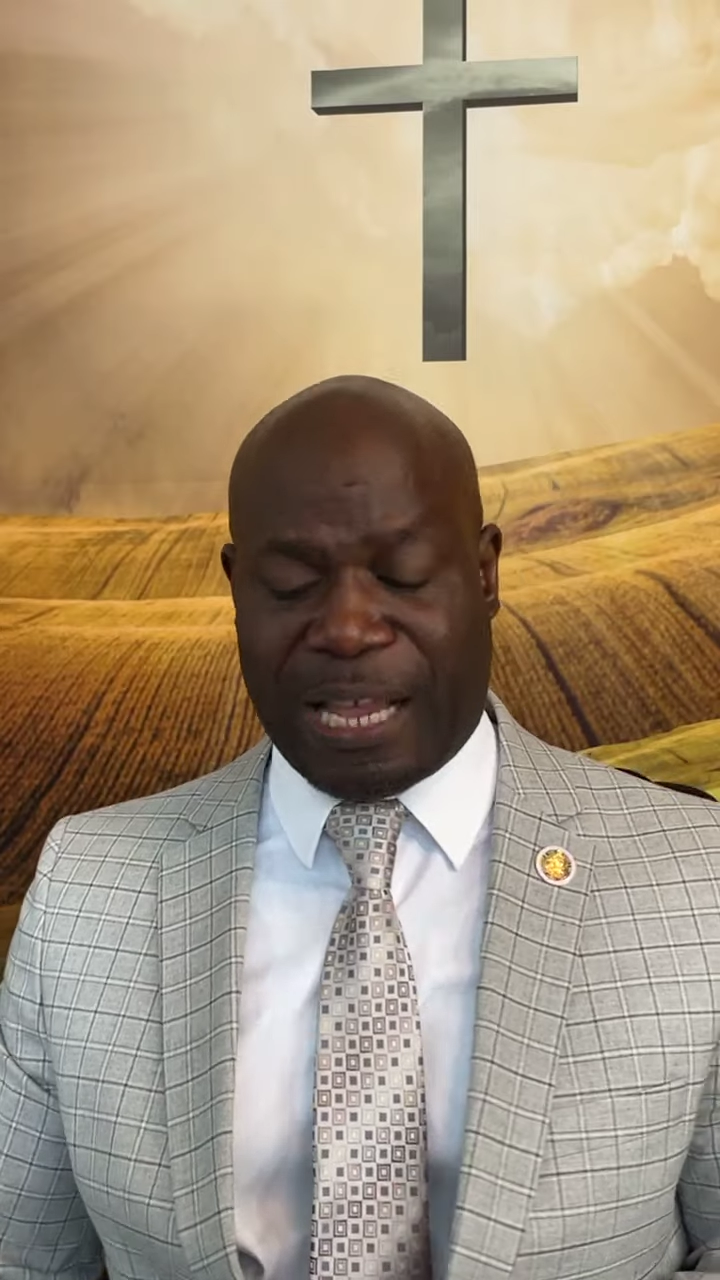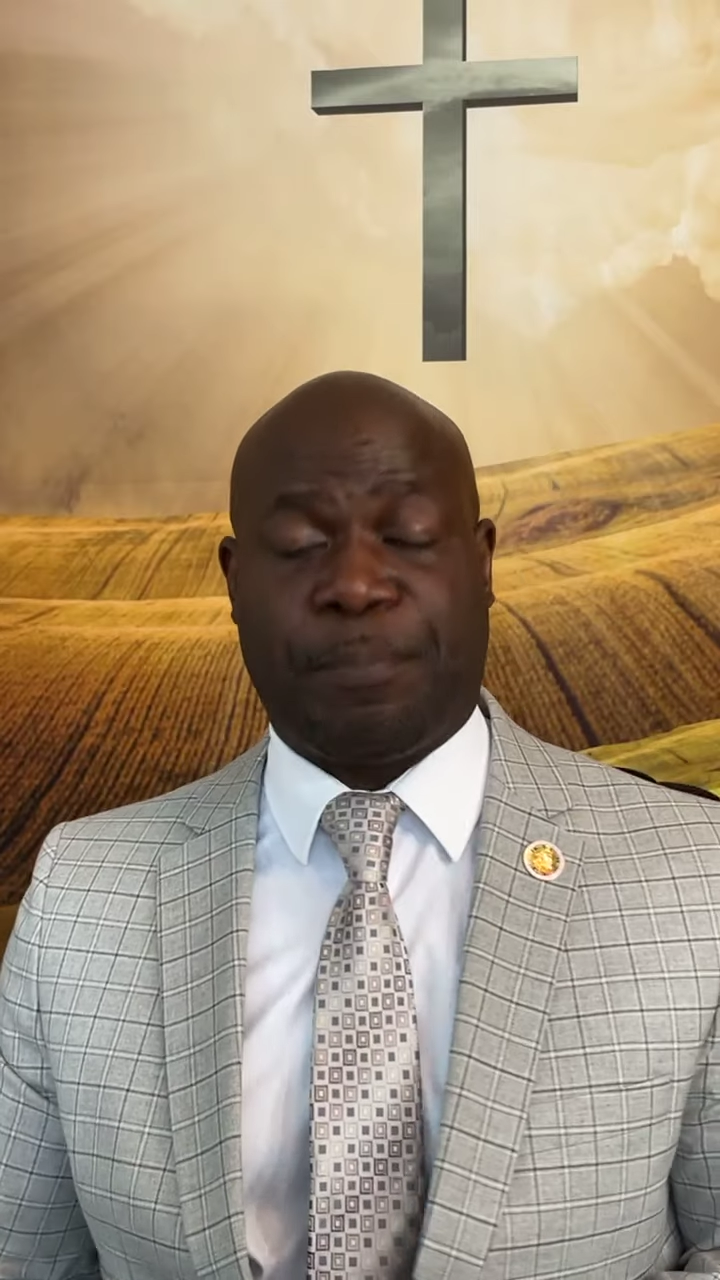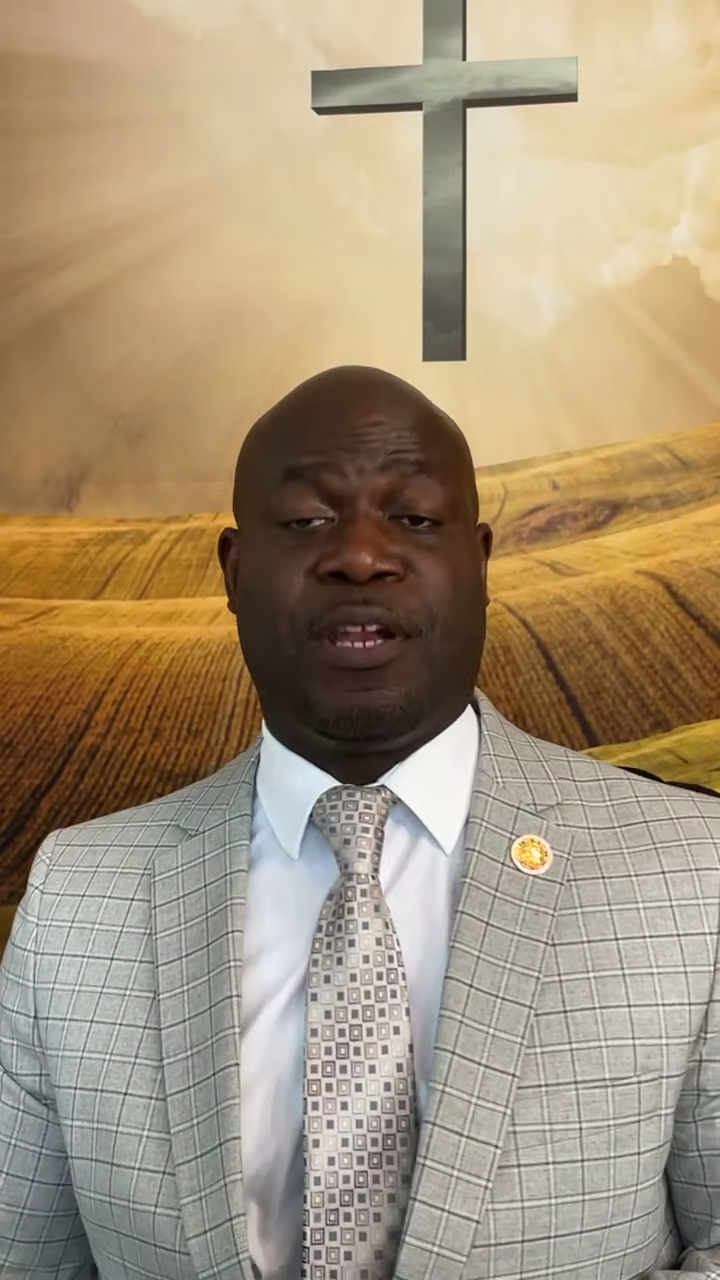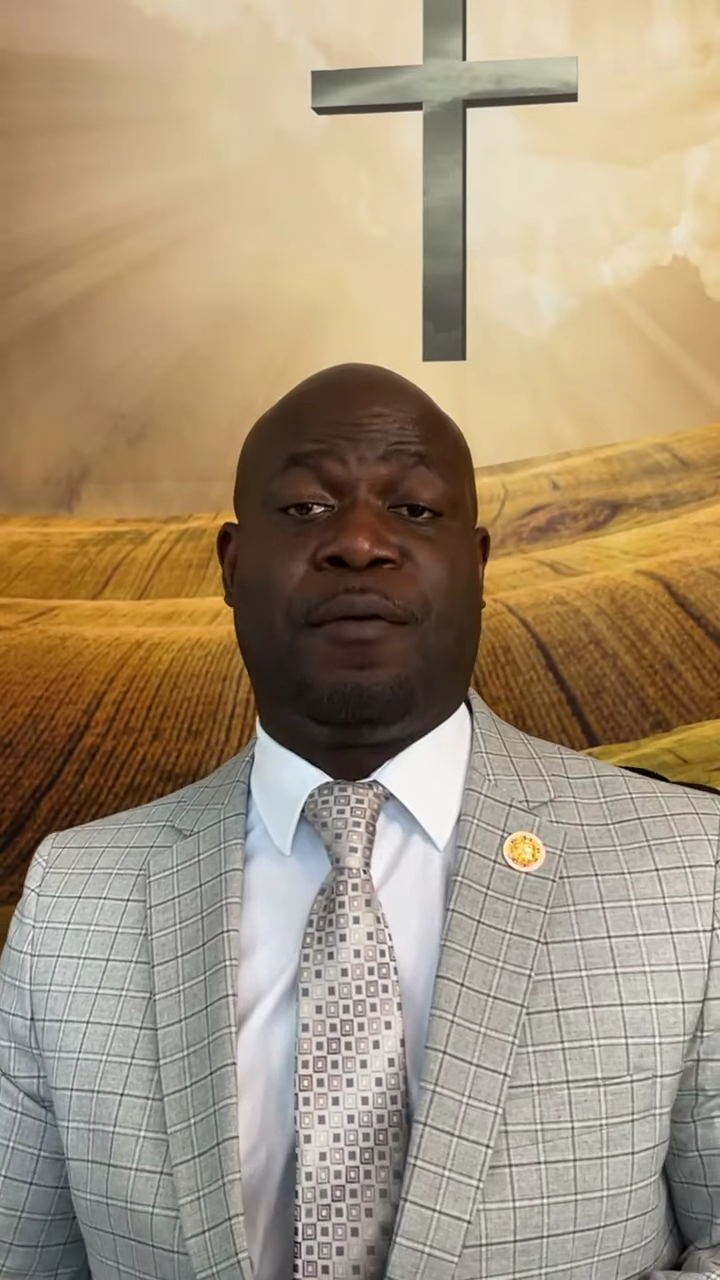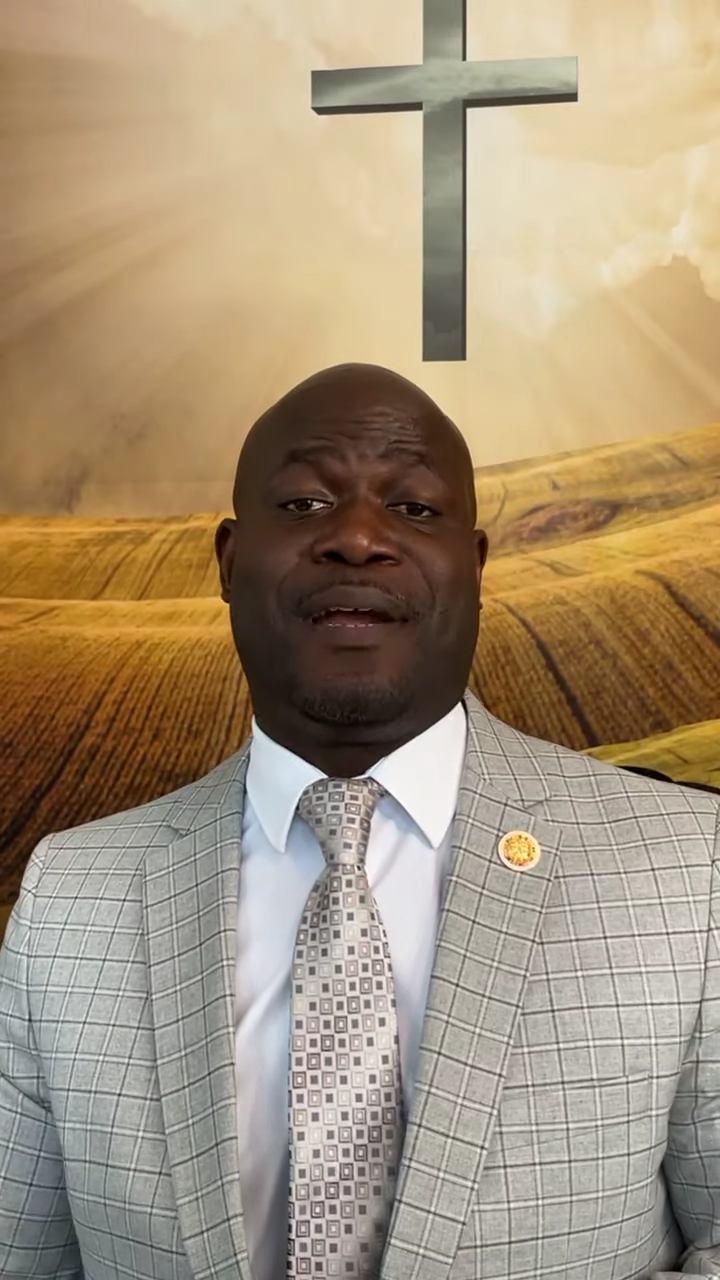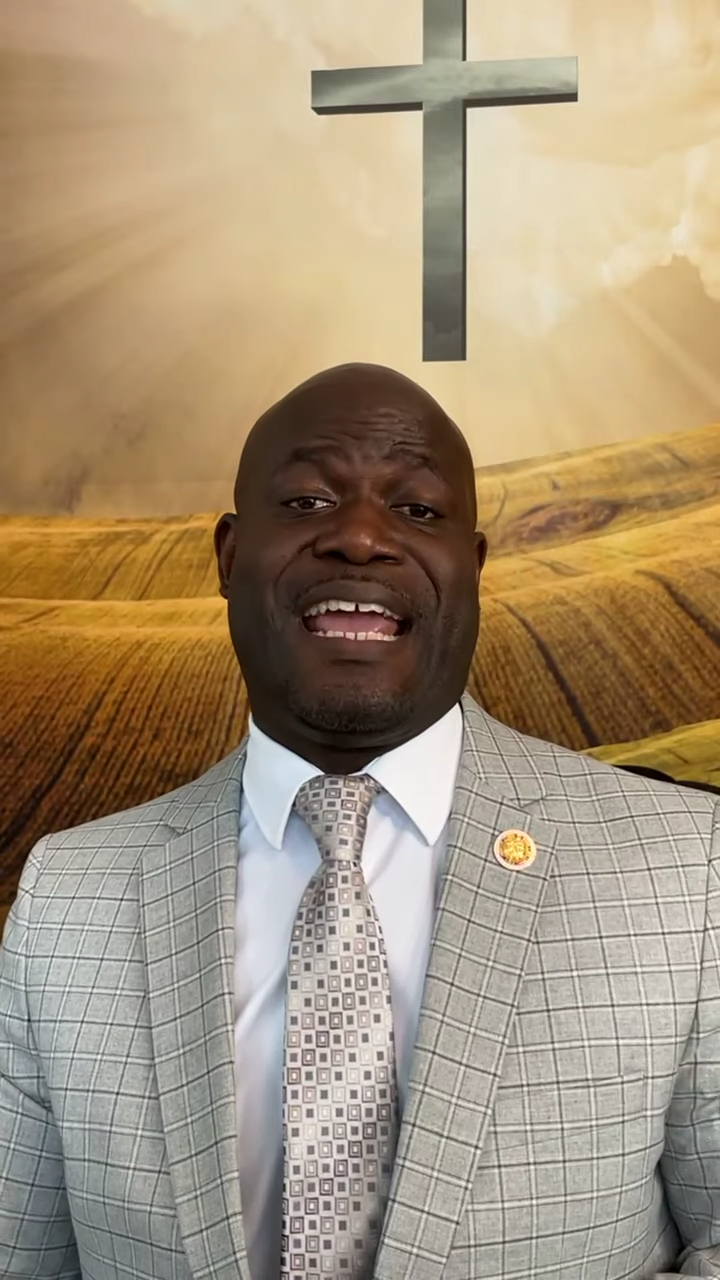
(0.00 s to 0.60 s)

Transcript: chapter number